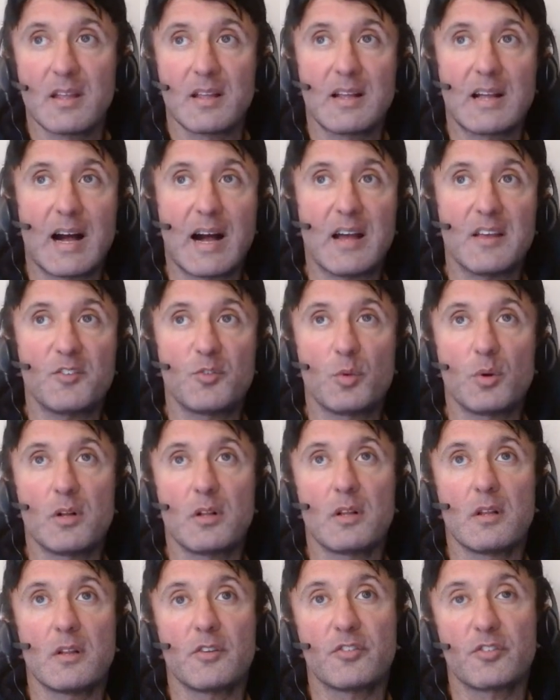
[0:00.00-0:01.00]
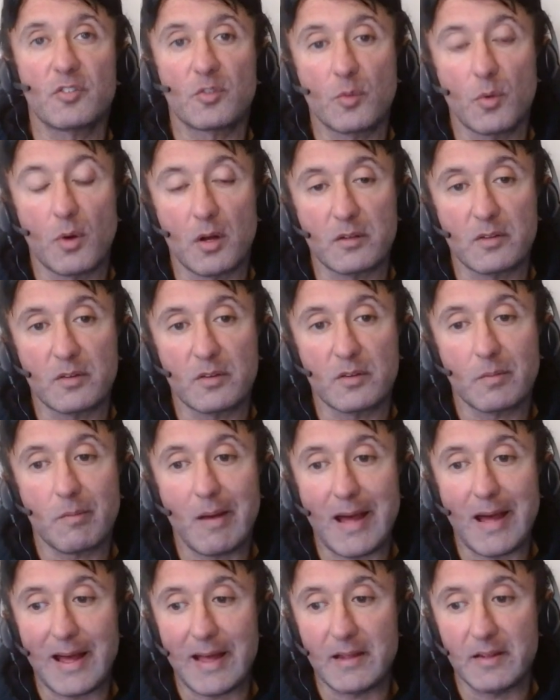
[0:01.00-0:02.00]
Guys will squat
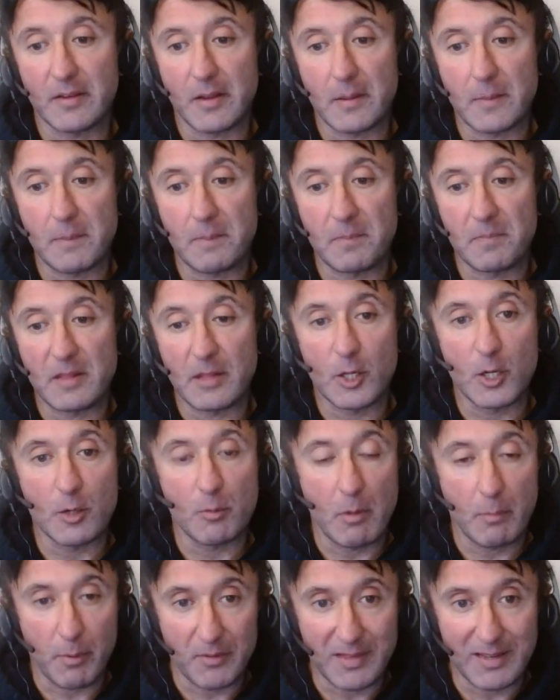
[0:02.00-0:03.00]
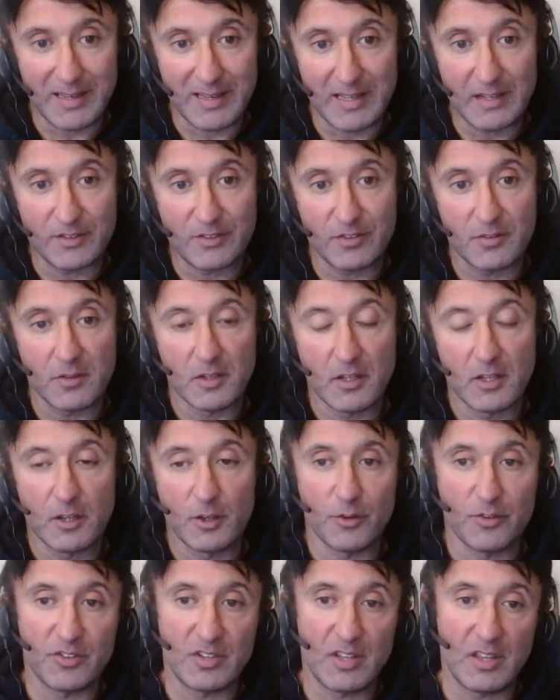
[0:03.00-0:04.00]
and they'll come up on their knees.
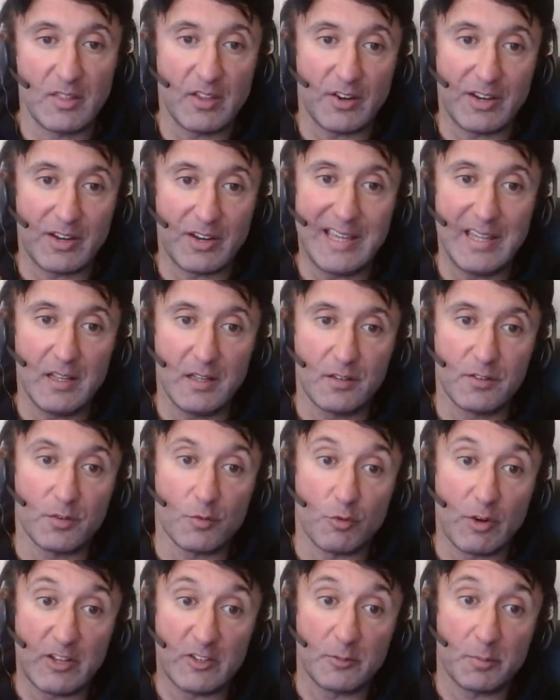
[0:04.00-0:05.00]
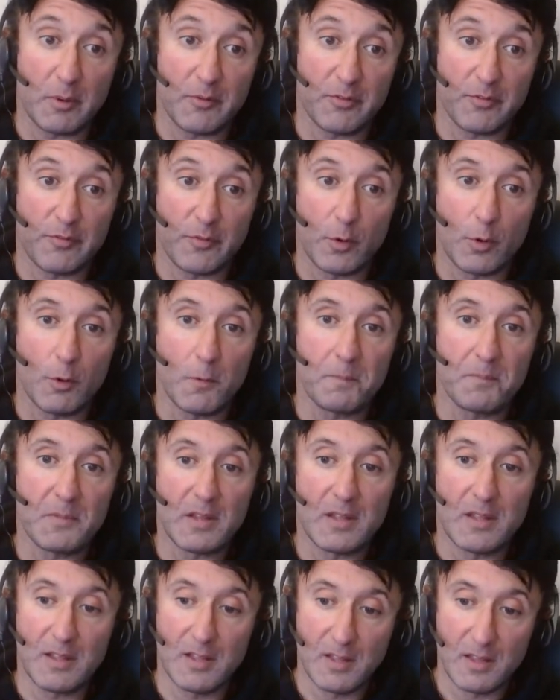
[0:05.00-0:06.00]
You'll see their heels raise up off the floor
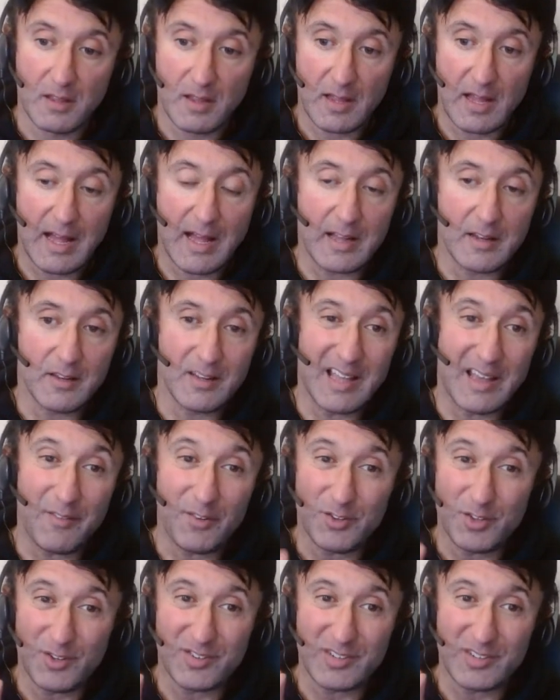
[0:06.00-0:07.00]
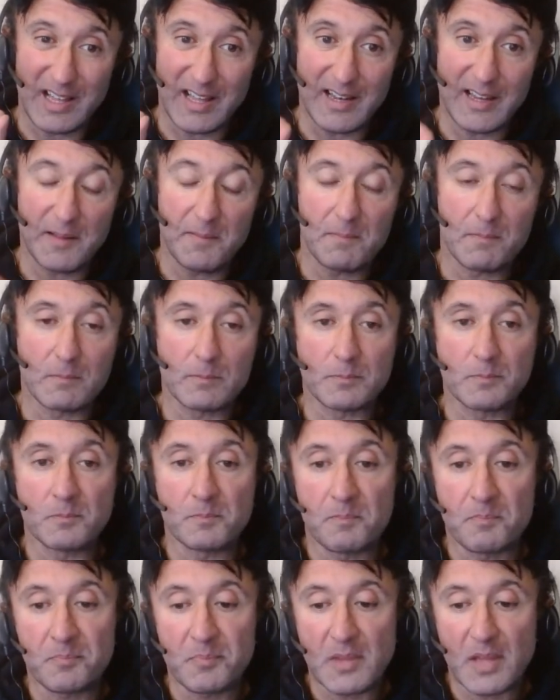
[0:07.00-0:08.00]
and ever so slightly,
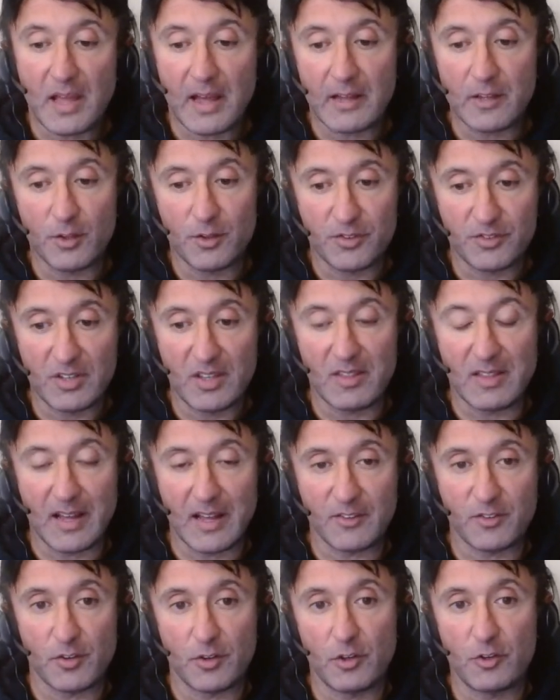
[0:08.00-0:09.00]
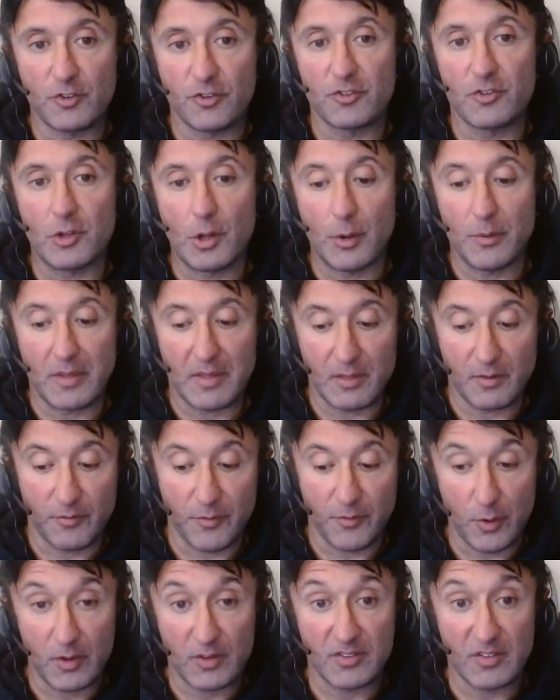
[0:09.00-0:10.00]
and you'll see that. So you just know that the
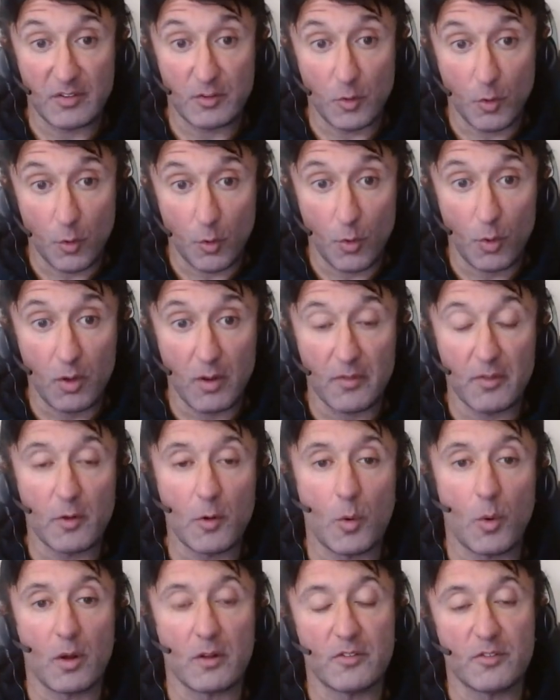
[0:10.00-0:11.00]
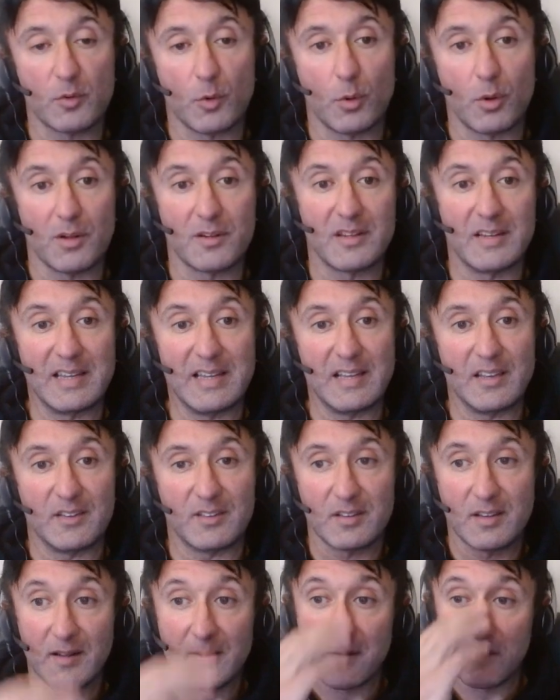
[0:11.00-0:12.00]
focus is all on the quads, all on the
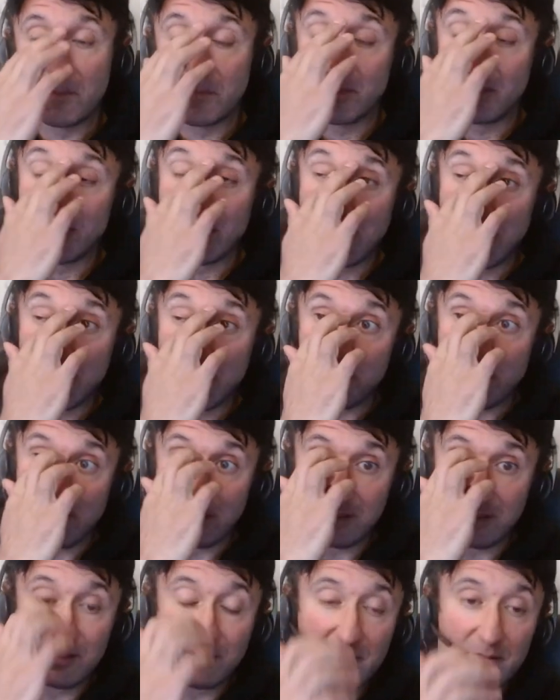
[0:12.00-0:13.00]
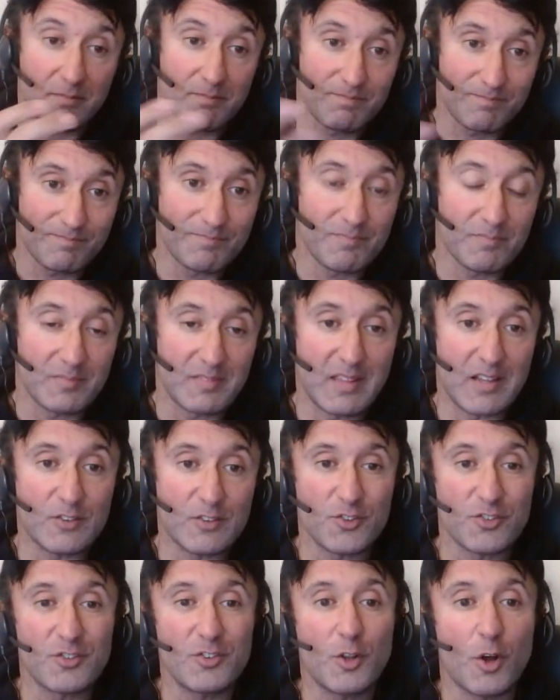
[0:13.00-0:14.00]
knees. That means they're
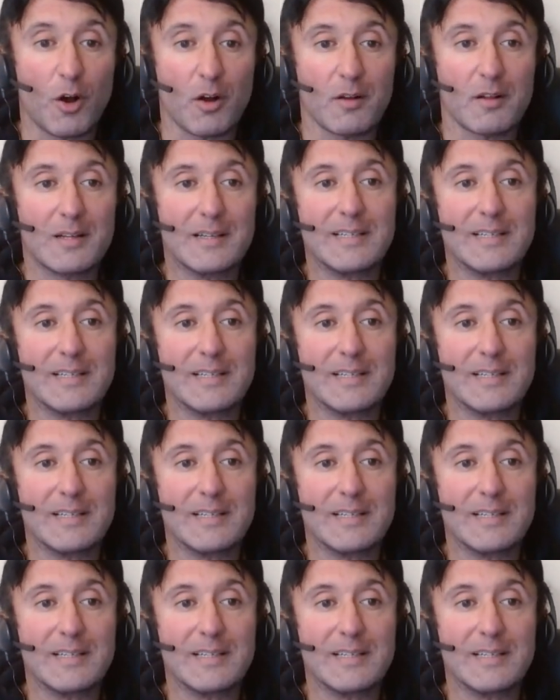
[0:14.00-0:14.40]
just not